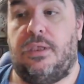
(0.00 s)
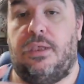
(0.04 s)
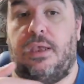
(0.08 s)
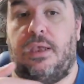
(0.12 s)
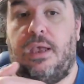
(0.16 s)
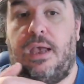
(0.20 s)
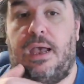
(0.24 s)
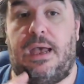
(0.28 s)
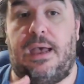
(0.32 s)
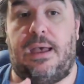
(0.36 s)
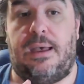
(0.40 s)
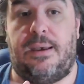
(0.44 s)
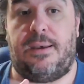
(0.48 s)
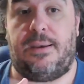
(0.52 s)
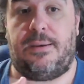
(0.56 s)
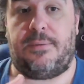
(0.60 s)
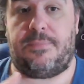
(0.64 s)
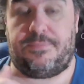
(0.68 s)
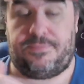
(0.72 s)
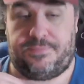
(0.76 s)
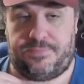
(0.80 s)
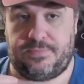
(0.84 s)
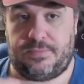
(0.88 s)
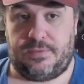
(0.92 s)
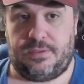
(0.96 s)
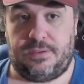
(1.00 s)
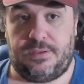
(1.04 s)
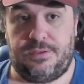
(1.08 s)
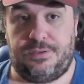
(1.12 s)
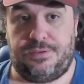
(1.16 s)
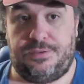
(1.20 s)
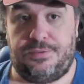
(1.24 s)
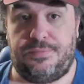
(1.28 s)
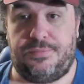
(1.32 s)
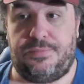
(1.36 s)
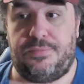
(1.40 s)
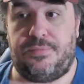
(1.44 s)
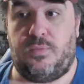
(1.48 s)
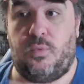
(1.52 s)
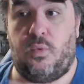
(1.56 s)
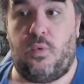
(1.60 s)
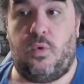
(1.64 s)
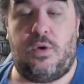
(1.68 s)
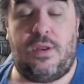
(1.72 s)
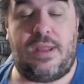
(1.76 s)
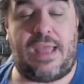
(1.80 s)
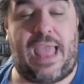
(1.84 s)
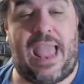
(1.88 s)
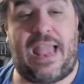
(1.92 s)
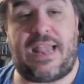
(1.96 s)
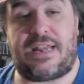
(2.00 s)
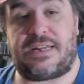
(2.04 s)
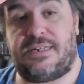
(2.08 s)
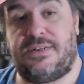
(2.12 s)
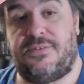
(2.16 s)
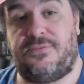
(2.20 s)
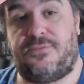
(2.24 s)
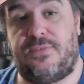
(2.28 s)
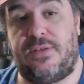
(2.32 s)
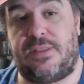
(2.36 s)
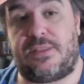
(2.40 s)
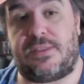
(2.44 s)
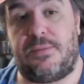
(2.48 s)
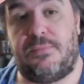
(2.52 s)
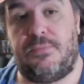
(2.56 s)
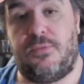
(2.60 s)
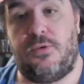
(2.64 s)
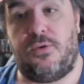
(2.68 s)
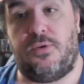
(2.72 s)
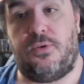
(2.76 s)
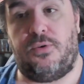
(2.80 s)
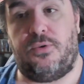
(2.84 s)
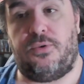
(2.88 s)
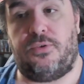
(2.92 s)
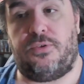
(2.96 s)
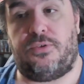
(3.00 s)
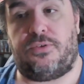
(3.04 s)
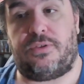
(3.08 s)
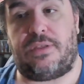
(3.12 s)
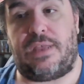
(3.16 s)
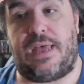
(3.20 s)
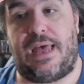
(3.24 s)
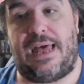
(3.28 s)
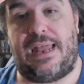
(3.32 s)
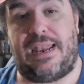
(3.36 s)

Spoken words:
Would actually fit the moods a